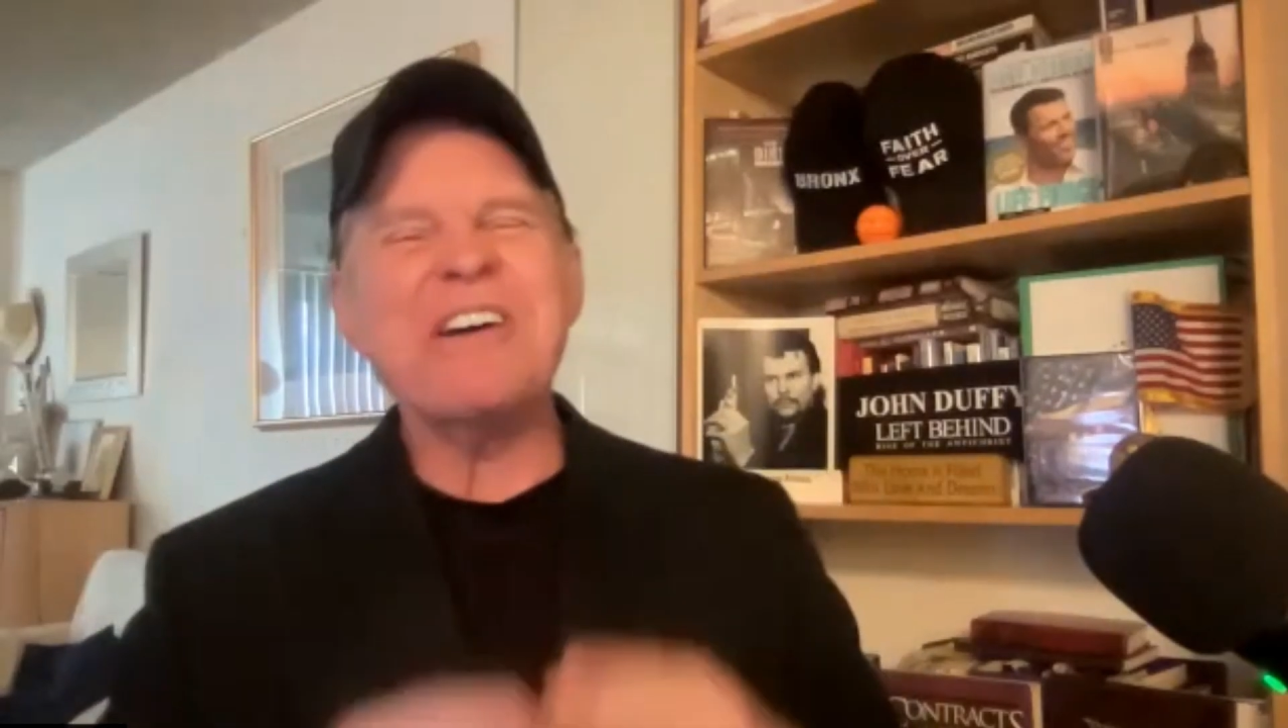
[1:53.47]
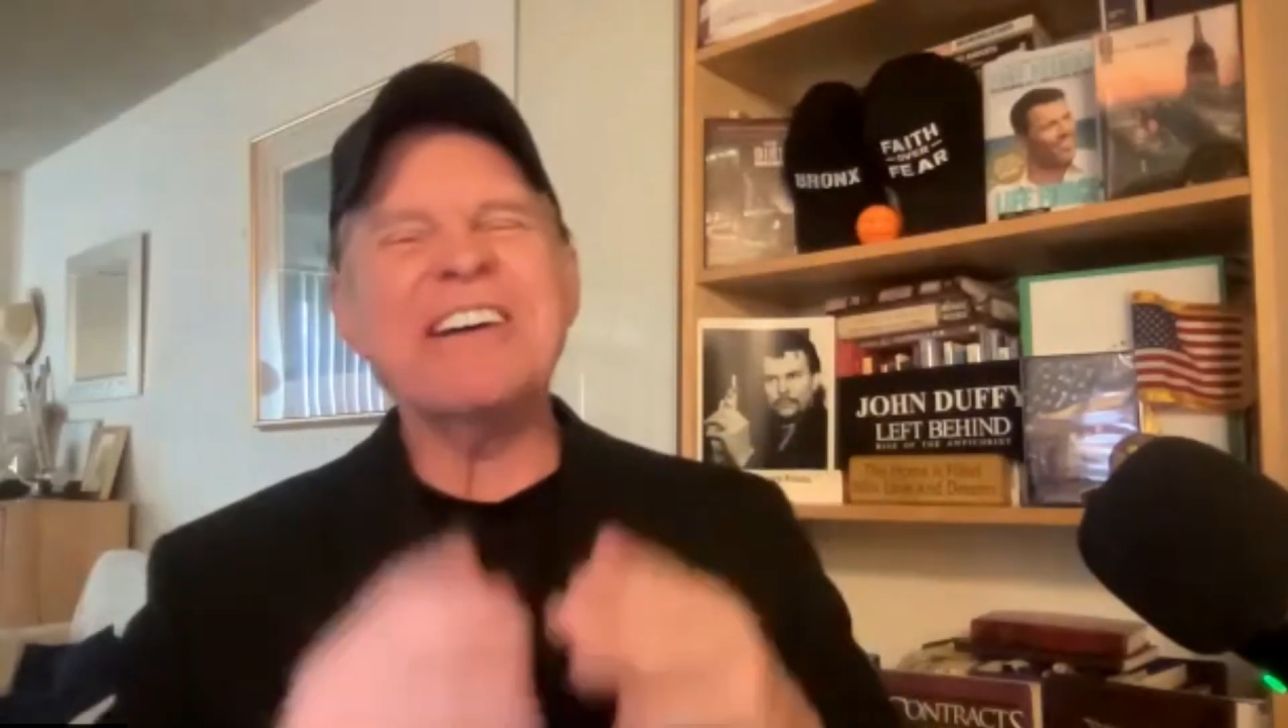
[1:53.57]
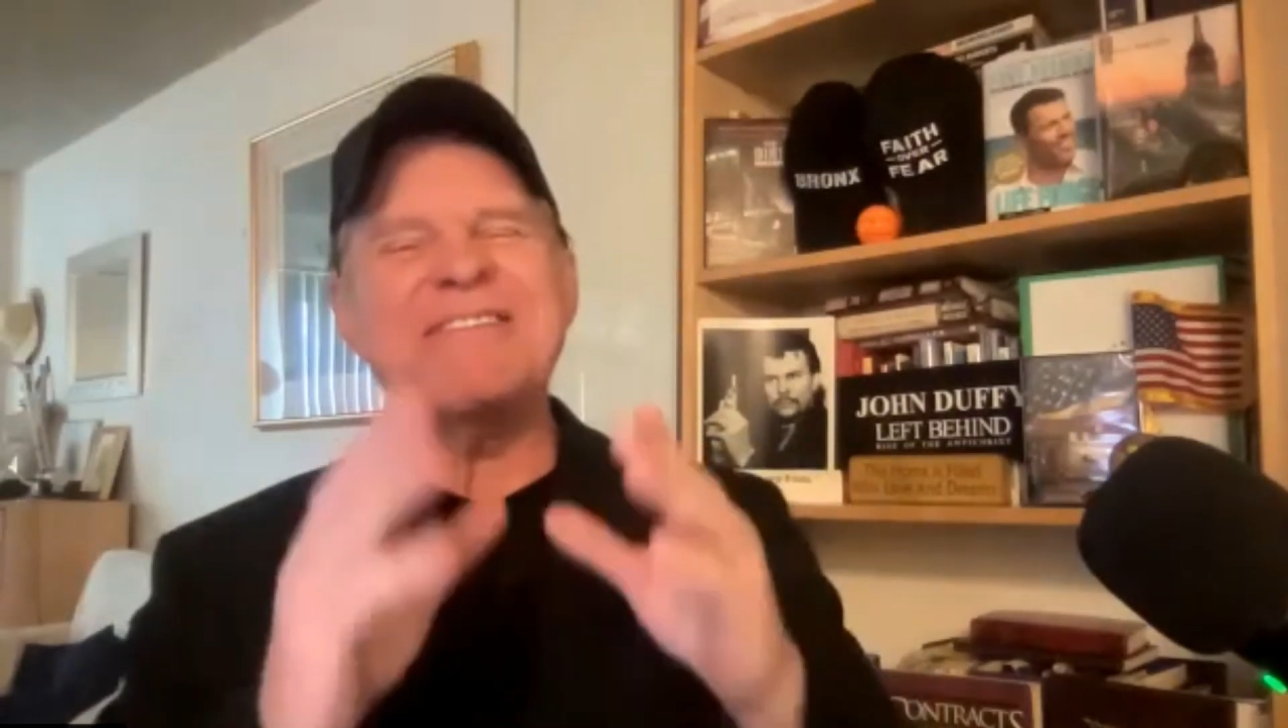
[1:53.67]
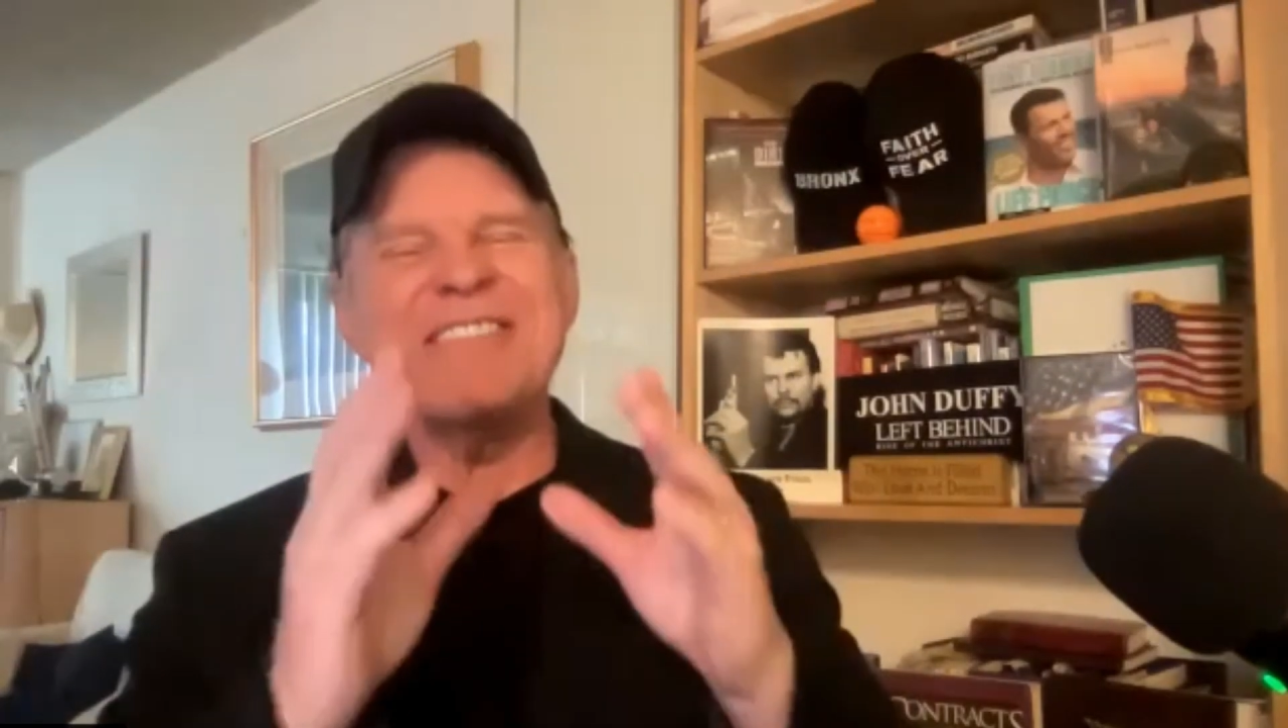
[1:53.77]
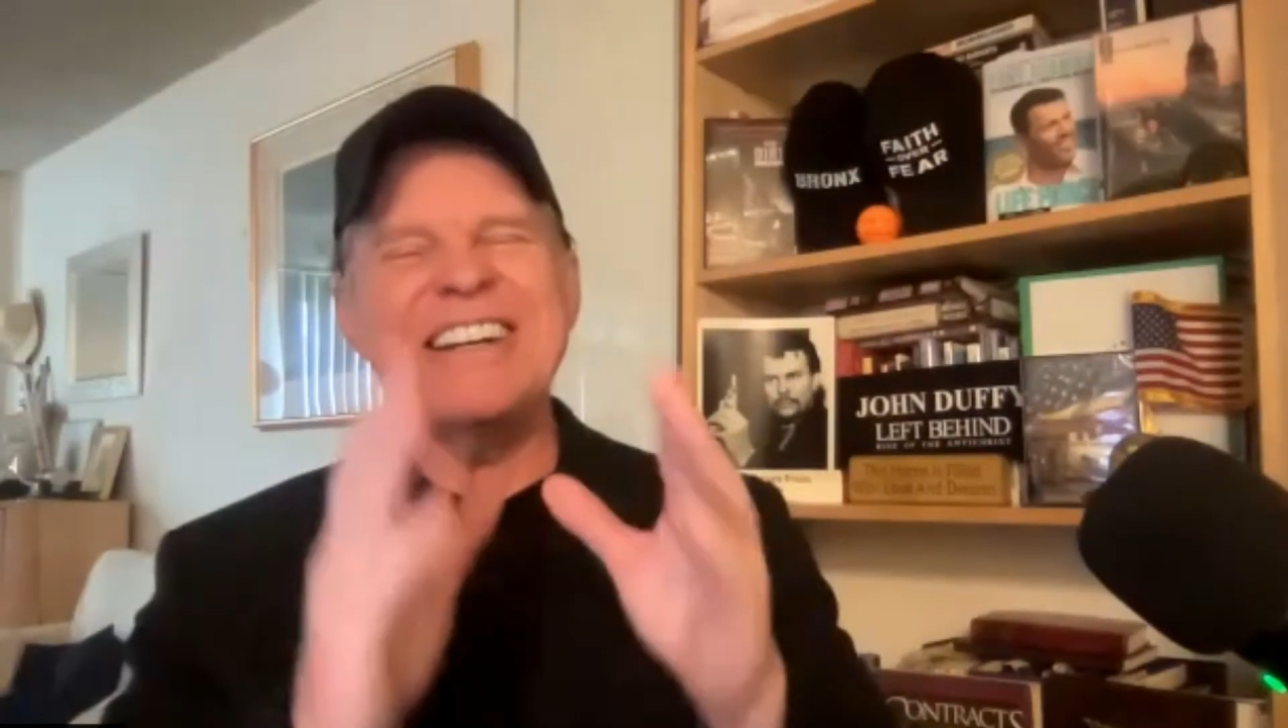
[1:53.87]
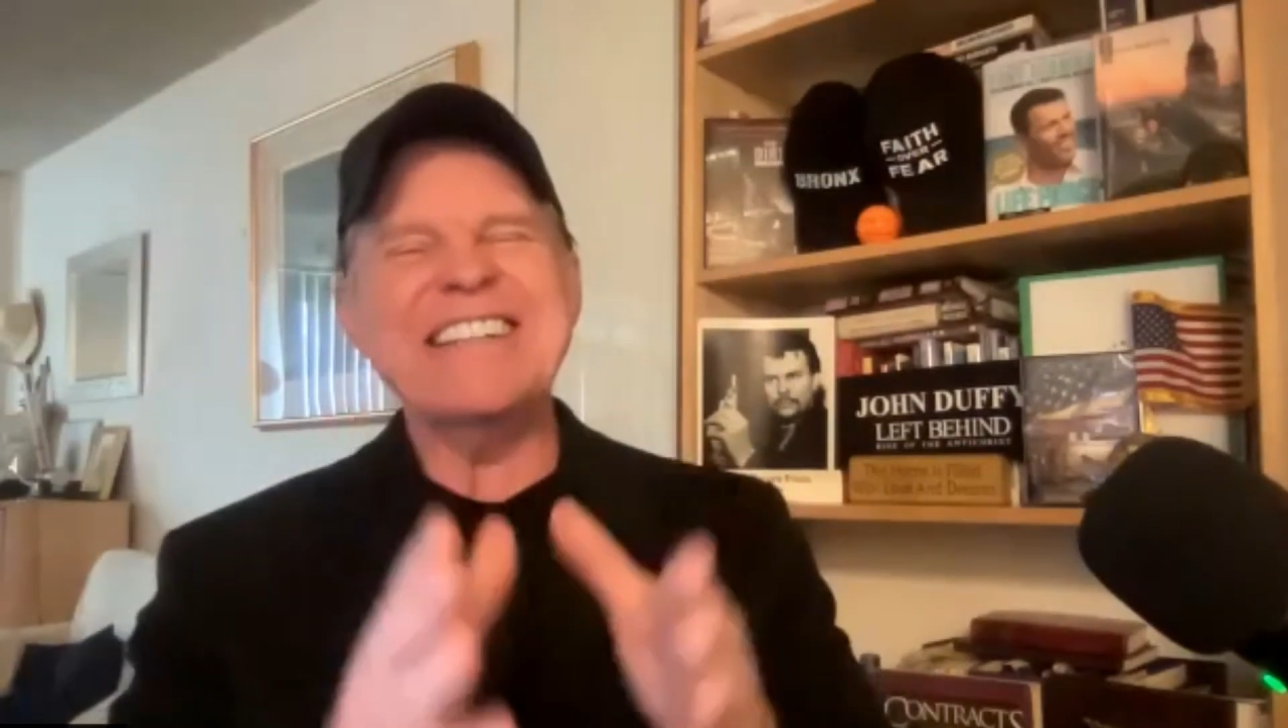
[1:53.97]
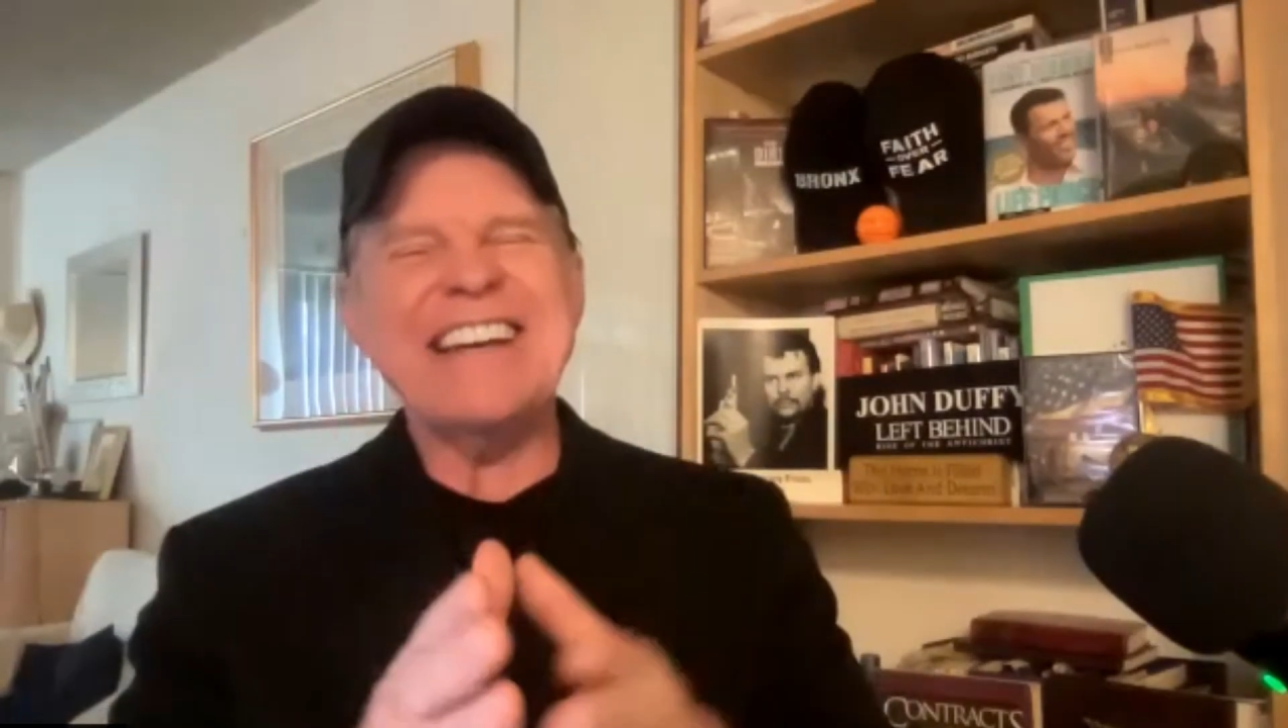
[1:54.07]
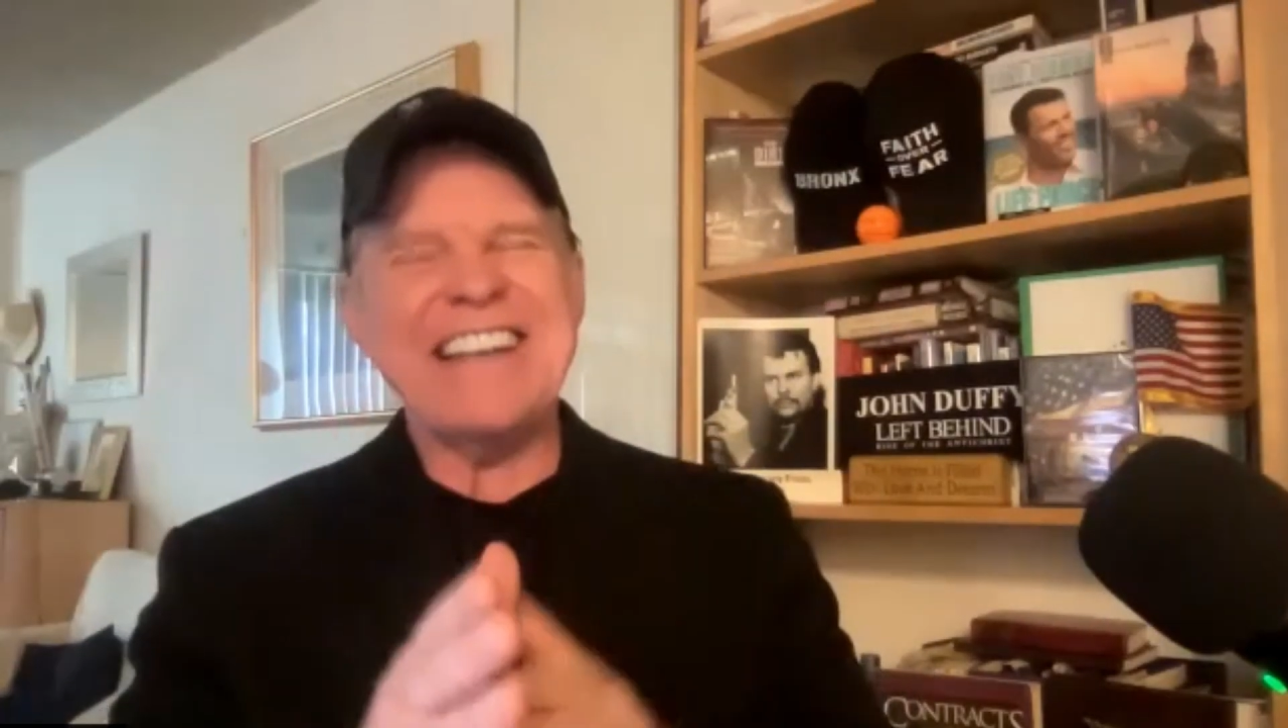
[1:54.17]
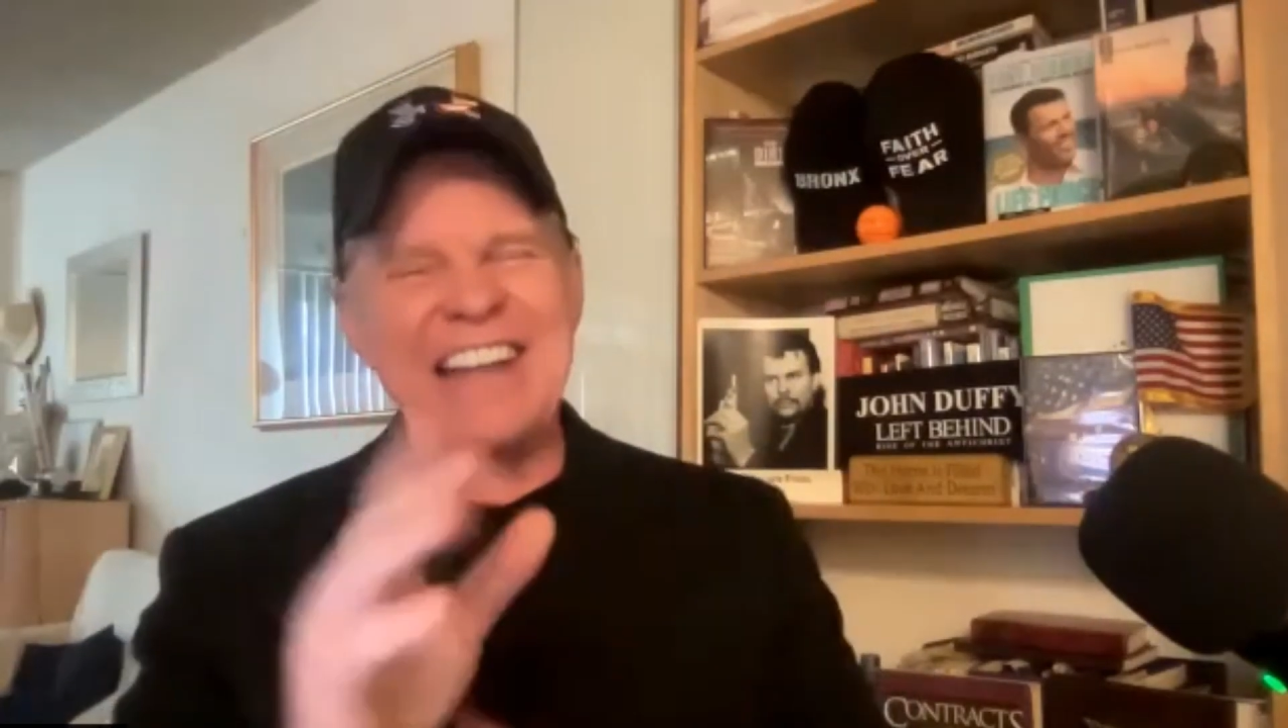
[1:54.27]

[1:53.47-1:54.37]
were one,